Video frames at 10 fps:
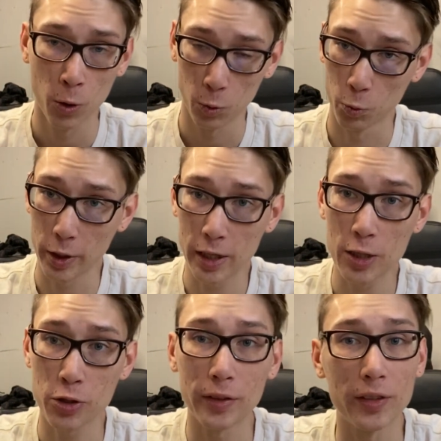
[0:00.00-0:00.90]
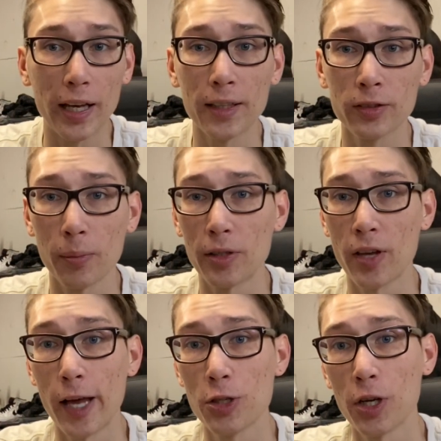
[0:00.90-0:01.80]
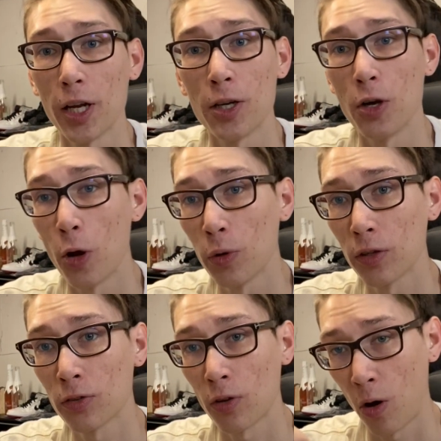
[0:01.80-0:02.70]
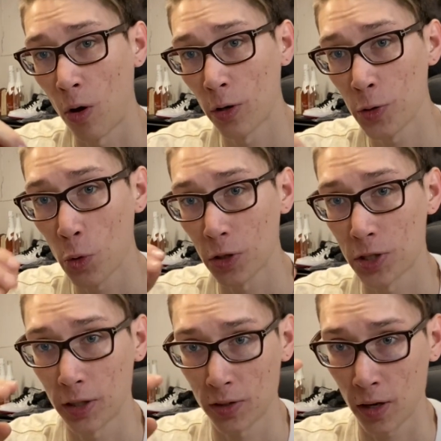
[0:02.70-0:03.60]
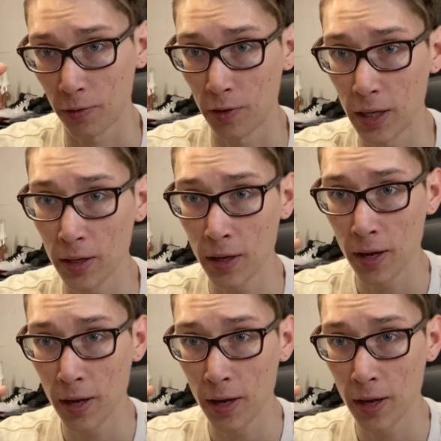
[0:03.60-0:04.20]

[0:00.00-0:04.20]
really just getting some attention and notice on your TikTok feed,